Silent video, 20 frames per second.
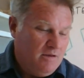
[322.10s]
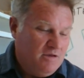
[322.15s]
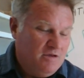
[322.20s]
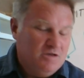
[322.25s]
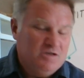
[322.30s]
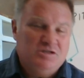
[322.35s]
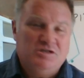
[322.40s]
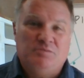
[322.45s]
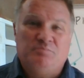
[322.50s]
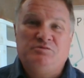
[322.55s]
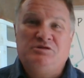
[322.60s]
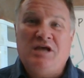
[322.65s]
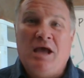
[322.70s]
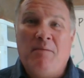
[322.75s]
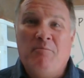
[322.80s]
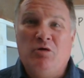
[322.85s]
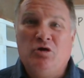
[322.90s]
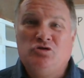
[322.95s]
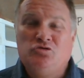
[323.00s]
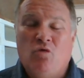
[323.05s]

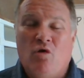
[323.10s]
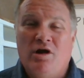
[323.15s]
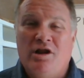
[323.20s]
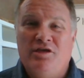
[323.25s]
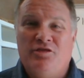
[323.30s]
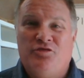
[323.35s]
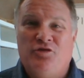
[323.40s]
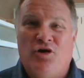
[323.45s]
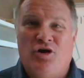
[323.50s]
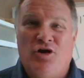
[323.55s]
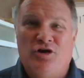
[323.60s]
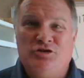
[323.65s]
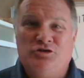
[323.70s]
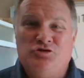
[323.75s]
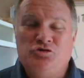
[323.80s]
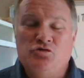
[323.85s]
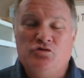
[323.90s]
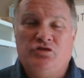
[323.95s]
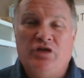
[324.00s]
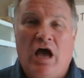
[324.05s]
September 23rd,
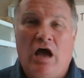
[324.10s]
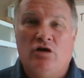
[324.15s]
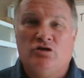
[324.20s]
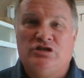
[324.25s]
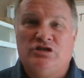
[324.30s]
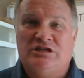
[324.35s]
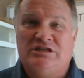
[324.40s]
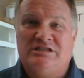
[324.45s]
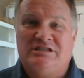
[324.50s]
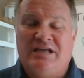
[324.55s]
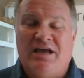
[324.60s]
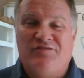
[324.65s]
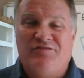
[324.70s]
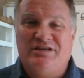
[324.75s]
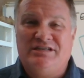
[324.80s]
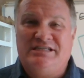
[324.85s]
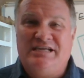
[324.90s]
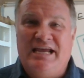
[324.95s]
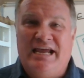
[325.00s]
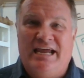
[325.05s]

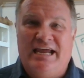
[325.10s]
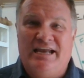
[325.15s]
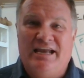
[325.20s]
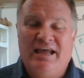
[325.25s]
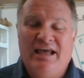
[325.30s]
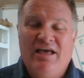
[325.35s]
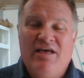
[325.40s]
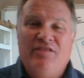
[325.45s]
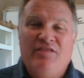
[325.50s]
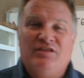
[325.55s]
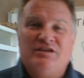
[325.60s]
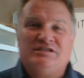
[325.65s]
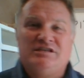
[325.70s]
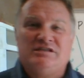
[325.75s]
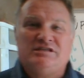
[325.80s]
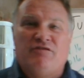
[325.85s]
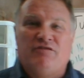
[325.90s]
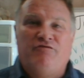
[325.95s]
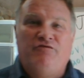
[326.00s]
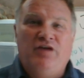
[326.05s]
2017. This is
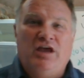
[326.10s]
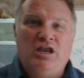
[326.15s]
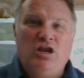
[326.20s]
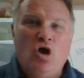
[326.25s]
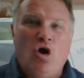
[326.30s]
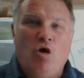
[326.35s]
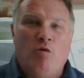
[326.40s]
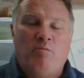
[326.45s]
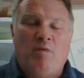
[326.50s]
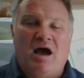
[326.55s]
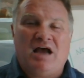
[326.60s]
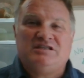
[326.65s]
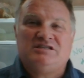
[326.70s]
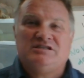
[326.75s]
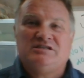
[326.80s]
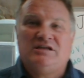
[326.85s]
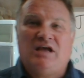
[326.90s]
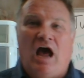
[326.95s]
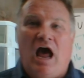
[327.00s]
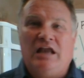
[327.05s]
a video by
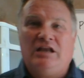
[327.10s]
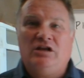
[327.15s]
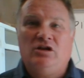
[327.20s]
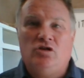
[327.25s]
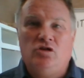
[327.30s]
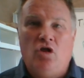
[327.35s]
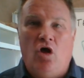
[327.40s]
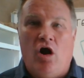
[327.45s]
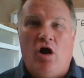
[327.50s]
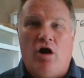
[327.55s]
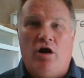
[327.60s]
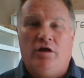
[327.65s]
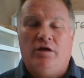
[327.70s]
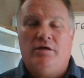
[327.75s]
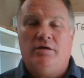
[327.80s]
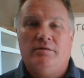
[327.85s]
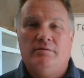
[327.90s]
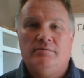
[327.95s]
Scott Clark.